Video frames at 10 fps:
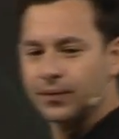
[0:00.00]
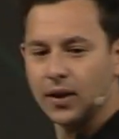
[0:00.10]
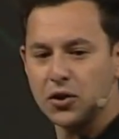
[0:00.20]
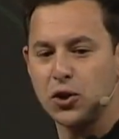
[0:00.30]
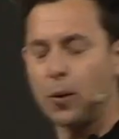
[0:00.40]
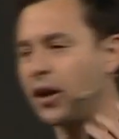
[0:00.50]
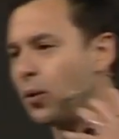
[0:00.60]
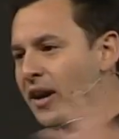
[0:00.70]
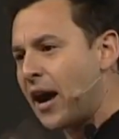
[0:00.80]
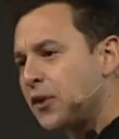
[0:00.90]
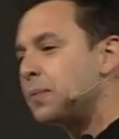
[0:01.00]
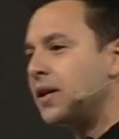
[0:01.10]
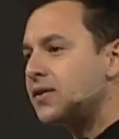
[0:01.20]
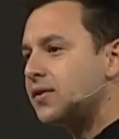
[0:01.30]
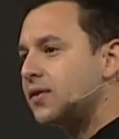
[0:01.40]
so many new
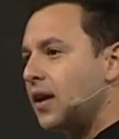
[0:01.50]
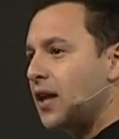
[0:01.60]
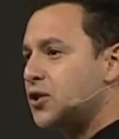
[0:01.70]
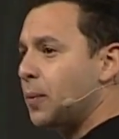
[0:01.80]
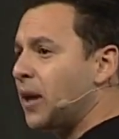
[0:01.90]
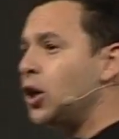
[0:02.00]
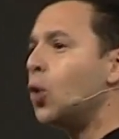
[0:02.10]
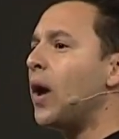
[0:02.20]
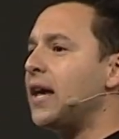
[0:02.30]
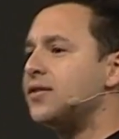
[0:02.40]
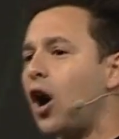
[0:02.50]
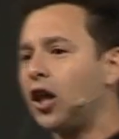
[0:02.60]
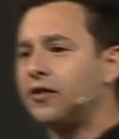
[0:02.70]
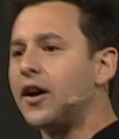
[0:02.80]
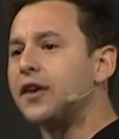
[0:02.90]
announcements, and so many new ways all
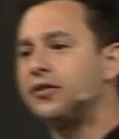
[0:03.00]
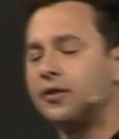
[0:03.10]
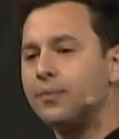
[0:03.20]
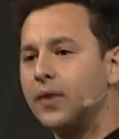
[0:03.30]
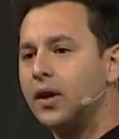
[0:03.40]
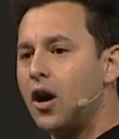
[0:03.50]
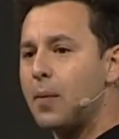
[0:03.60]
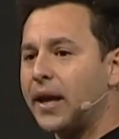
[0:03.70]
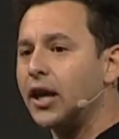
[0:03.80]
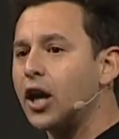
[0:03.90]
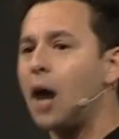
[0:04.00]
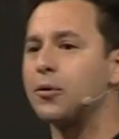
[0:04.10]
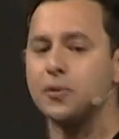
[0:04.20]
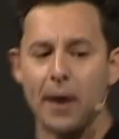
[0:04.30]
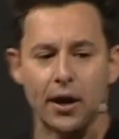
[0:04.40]
of us are making
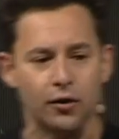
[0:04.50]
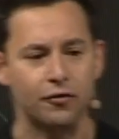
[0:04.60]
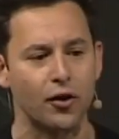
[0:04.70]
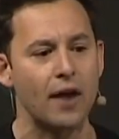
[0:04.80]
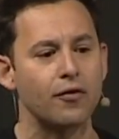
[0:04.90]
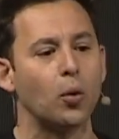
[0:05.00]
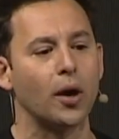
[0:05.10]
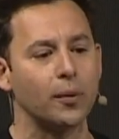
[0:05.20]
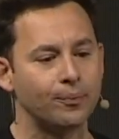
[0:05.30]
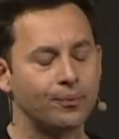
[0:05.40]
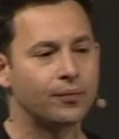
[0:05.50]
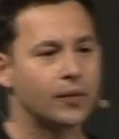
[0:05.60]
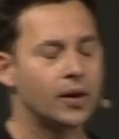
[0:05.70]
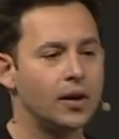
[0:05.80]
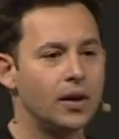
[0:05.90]
commerce better for everyone.
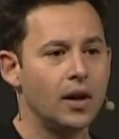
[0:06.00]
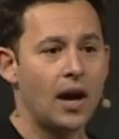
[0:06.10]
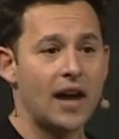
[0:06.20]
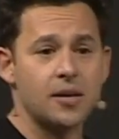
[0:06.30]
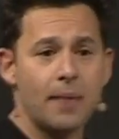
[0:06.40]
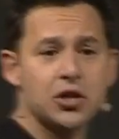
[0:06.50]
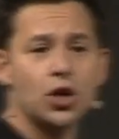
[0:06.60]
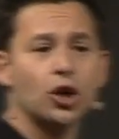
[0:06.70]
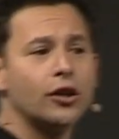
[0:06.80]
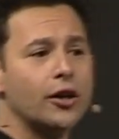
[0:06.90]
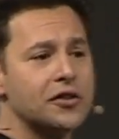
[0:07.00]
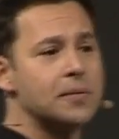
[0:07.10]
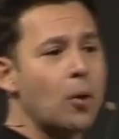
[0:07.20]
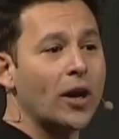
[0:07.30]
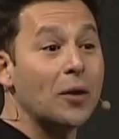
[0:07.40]
As I mentioned earlier this
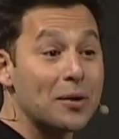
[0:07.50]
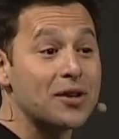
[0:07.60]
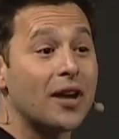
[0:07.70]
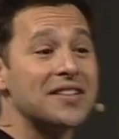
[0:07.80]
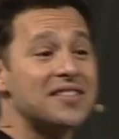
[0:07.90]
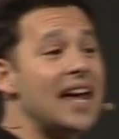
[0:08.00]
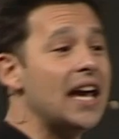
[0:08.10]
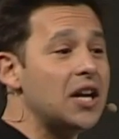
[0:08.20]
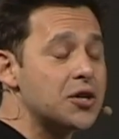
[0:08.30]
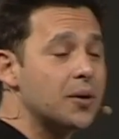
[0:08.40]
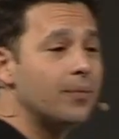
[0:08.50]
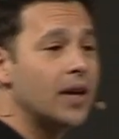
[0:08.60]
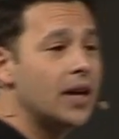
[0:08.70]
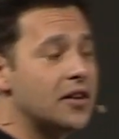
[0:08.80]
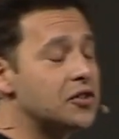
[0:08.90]
morning when I was on this stage,
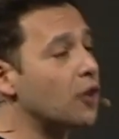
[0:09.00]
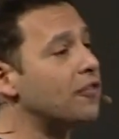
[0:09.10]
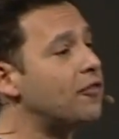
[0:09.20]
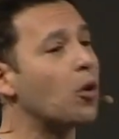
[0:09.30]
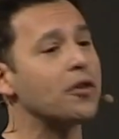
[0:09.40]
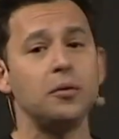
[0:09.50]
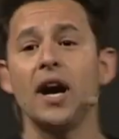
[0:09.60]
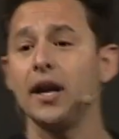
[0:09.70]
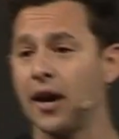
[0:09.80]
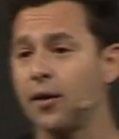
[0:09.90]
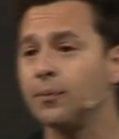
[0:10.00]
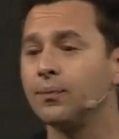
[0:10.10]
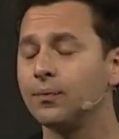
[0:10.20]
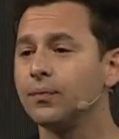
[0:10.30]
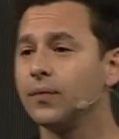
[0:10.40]
this is our fourth Unite now.
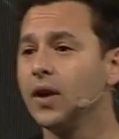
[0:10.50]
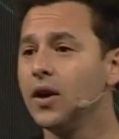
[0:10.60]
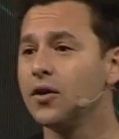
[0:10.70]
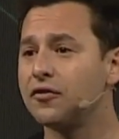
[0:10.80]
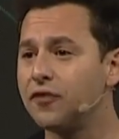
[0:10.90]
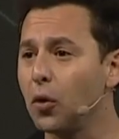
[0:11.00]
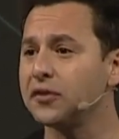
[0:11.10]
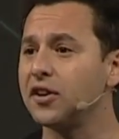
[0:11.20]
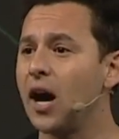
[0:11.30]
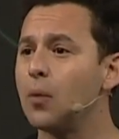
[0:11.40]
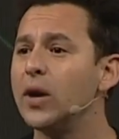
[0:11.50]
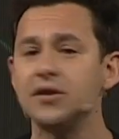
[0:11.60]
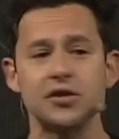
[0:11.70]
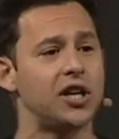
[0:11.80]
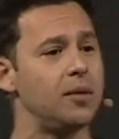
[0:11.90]
The fourth time we as
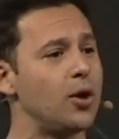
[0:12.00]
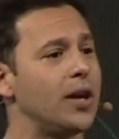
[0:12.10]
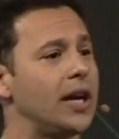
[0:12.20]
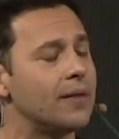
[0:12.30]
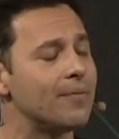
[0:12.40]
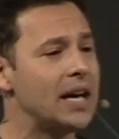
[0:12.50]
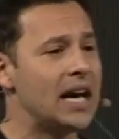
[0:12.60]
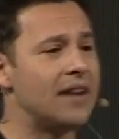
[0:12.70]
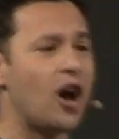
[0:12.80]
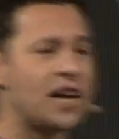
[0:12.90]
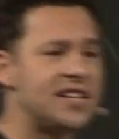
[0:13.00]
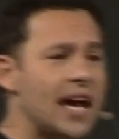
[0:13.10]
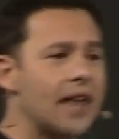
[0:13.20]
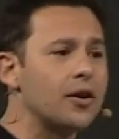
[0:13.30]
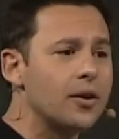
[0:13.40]
a community have gotten
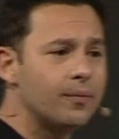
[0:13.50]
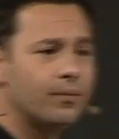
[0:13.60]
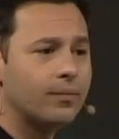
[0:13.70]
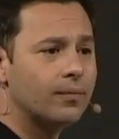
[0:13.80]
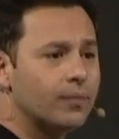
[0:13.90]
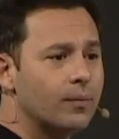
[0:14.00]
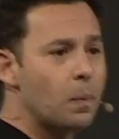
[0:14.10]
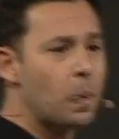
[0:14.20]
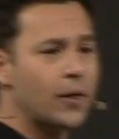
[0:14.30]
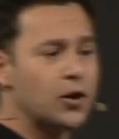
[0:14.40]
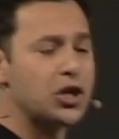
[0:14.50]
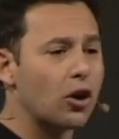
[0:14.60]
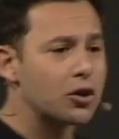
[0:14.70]
together to share our